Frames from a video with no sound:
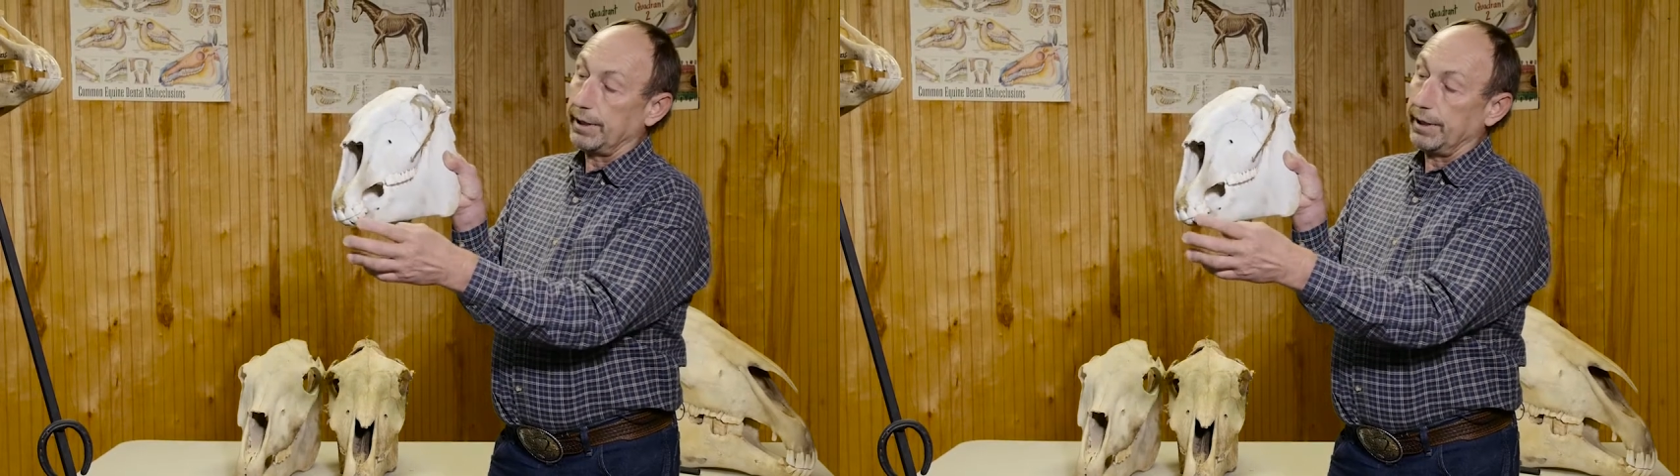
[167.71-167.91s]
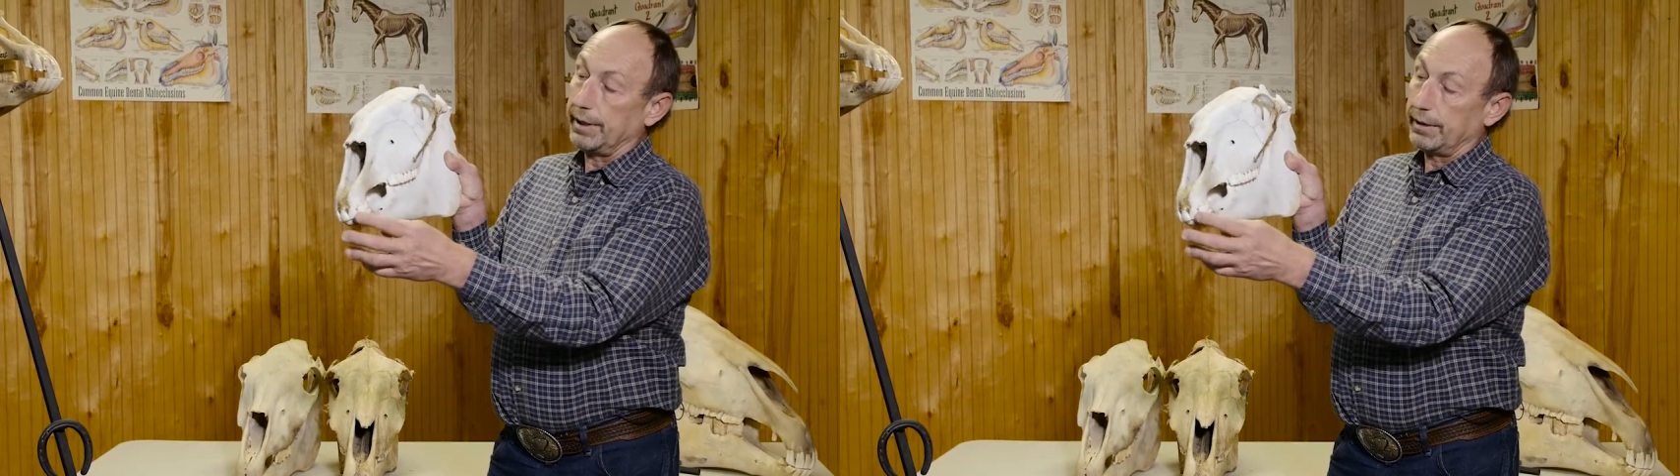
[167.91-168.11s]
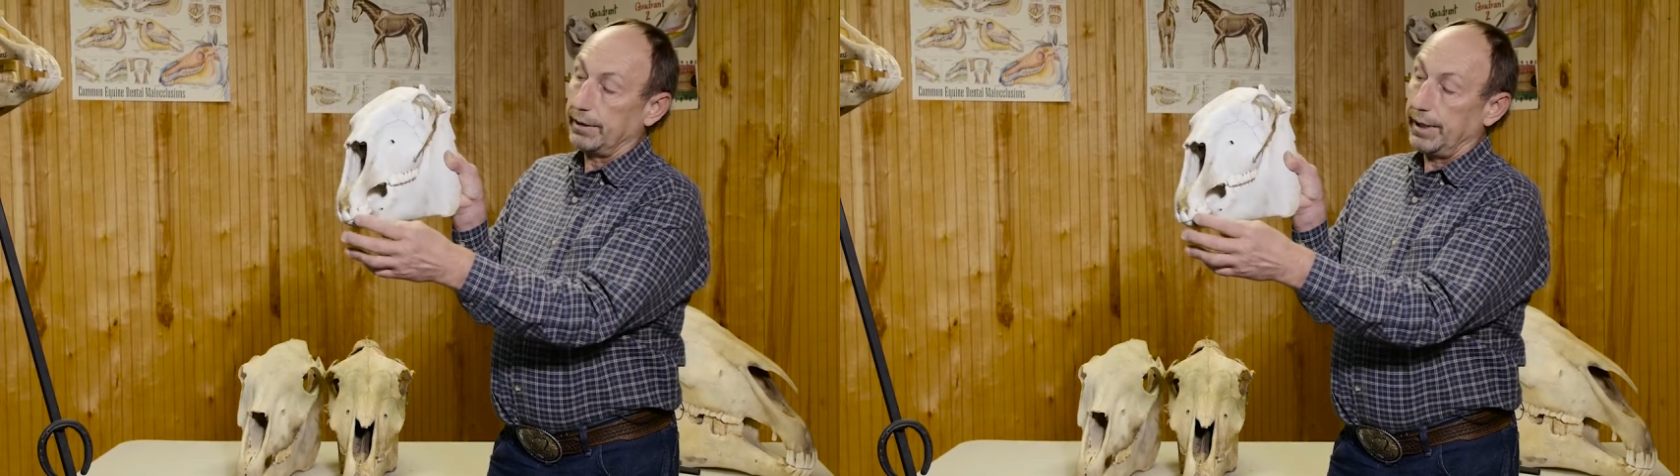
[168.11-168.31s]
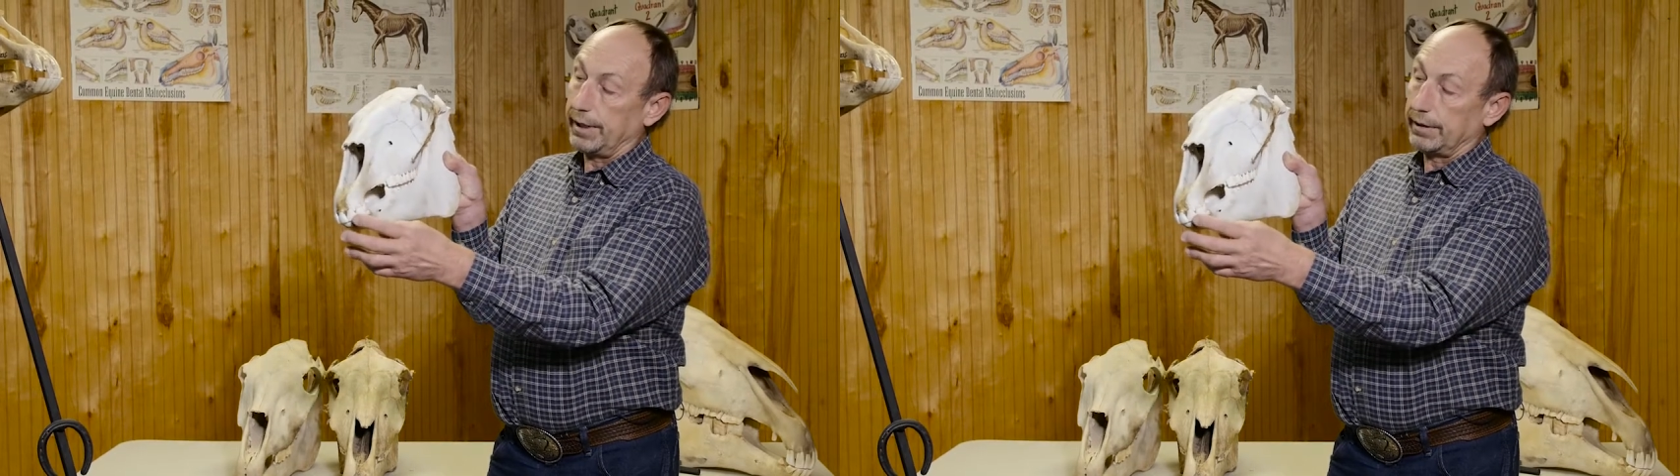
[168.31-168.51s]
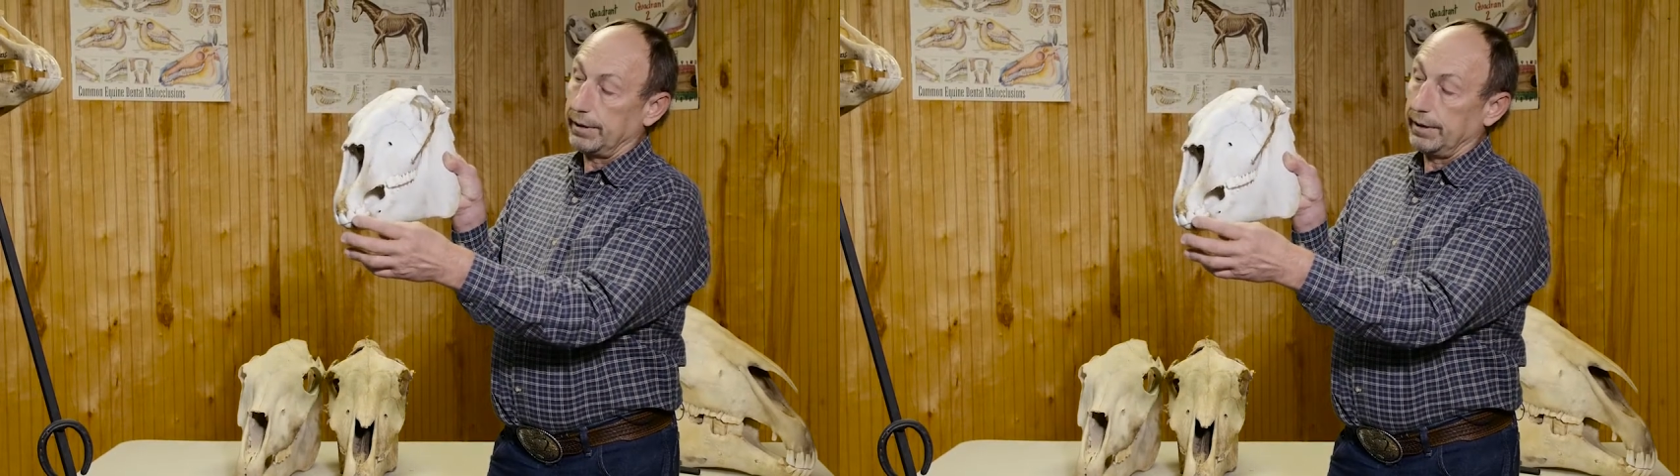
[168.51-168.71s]
it gets the
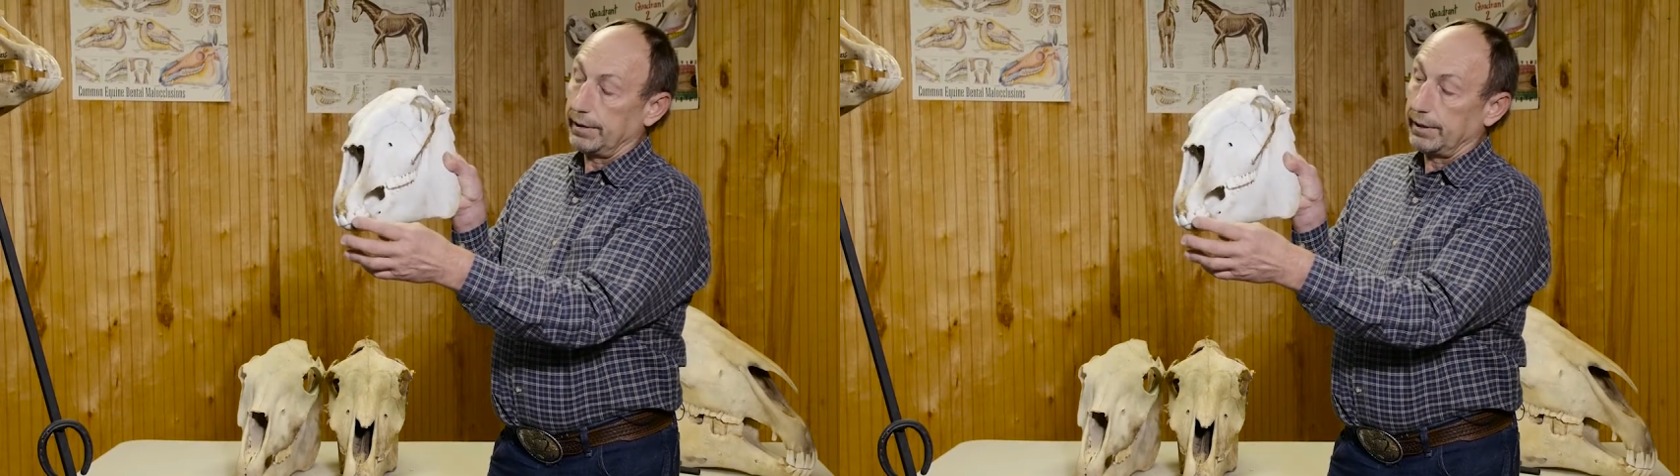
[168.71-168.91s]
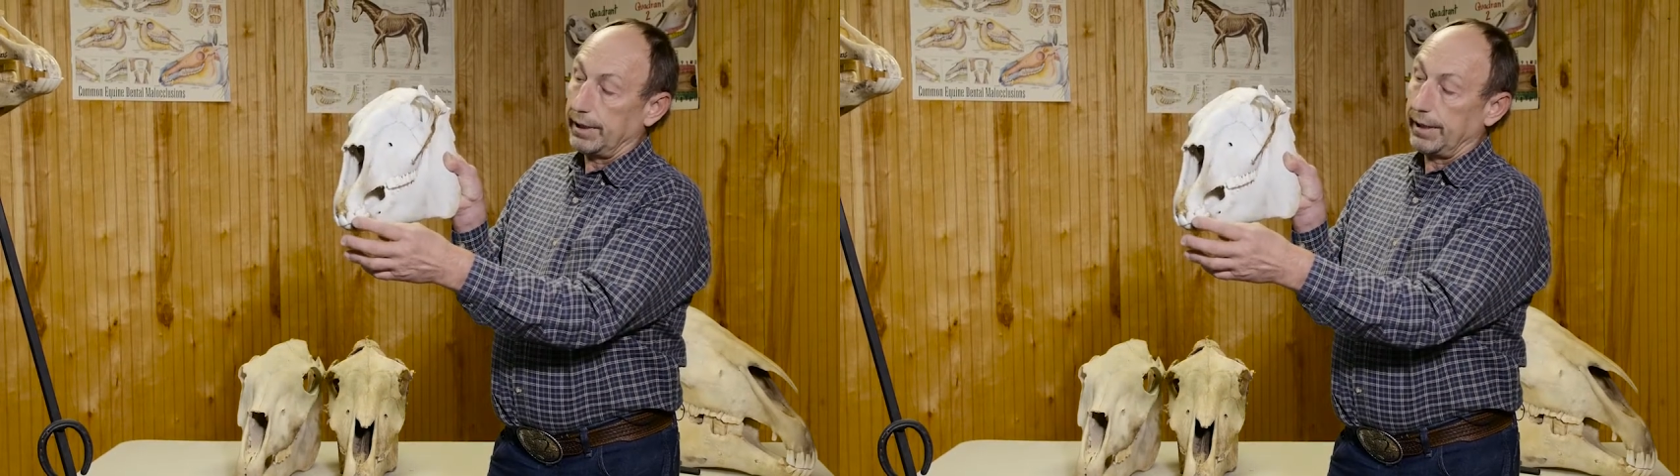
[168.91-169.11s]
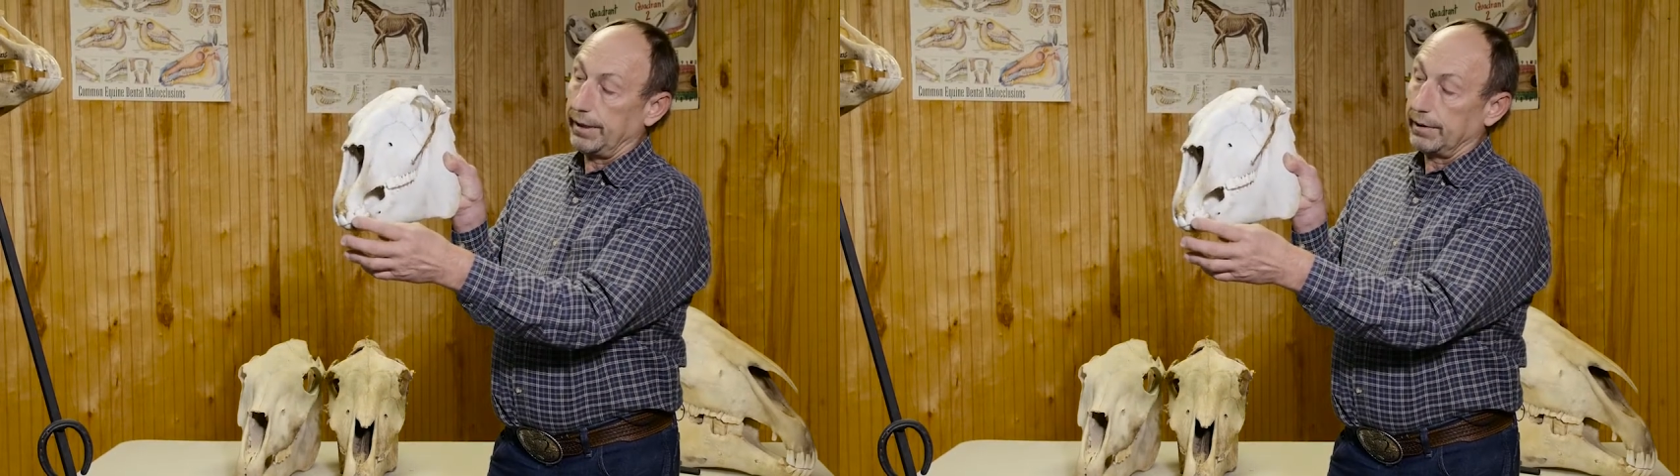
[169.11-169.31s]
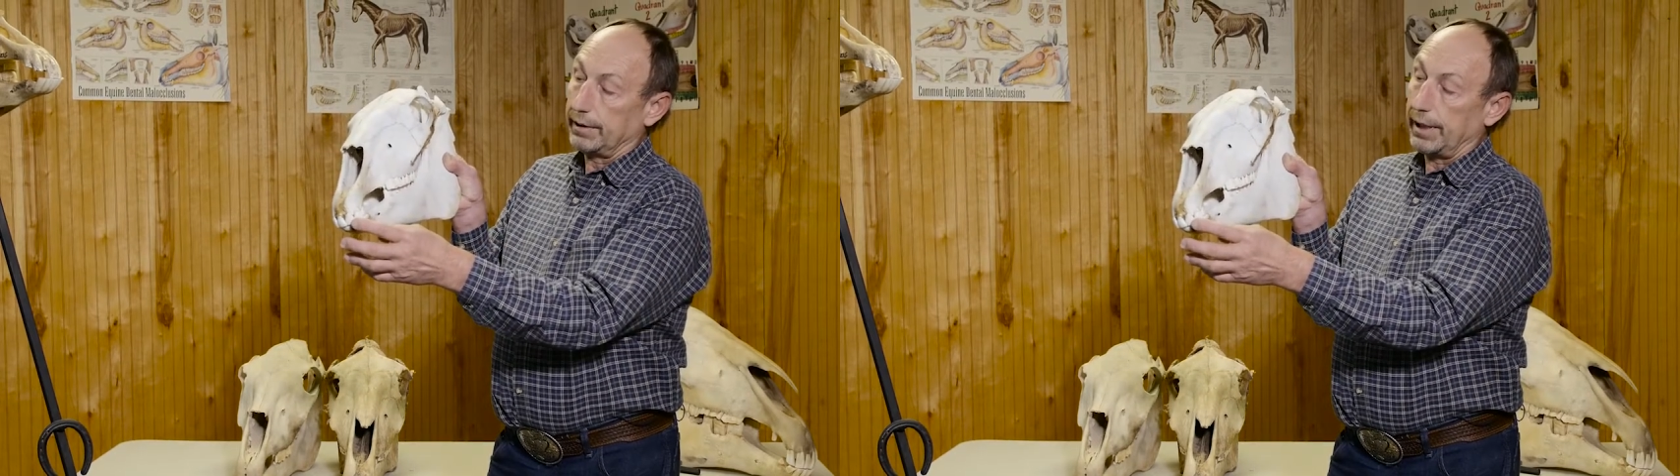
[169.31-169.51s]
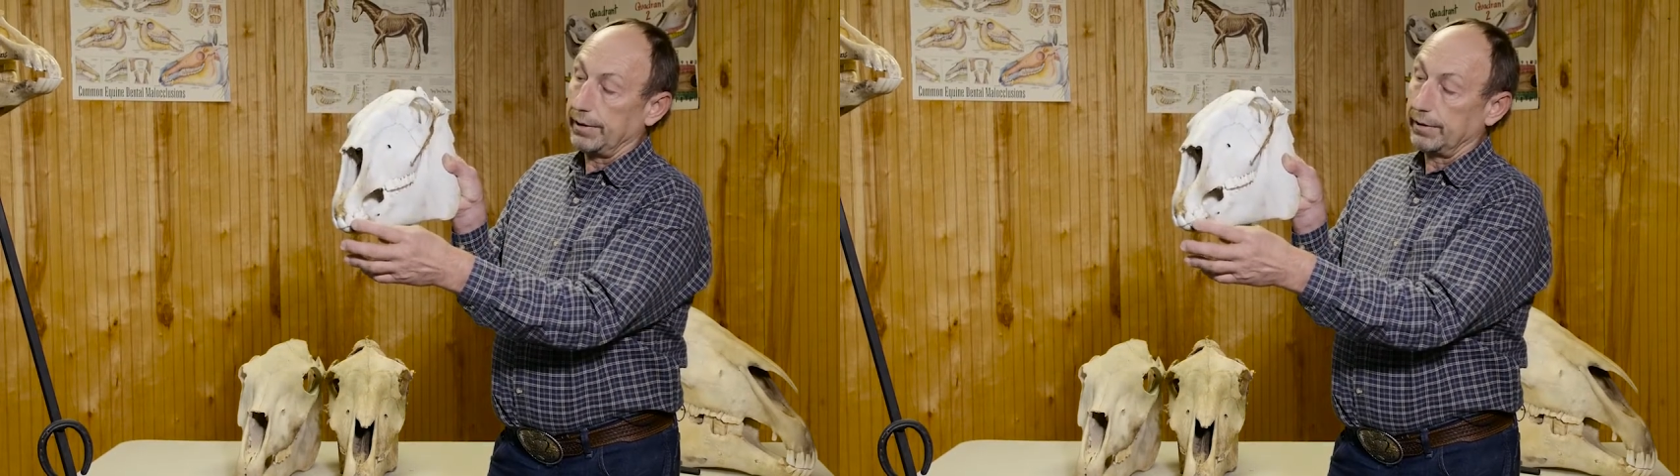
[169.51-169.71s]
next set of
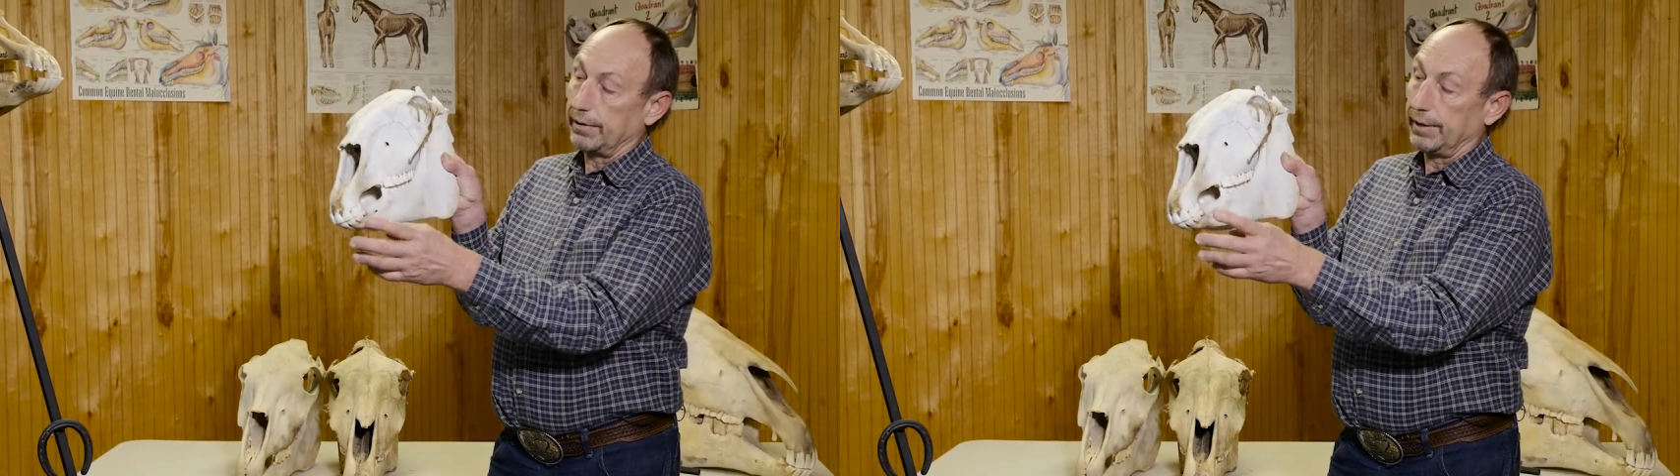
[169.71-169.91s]
incisors,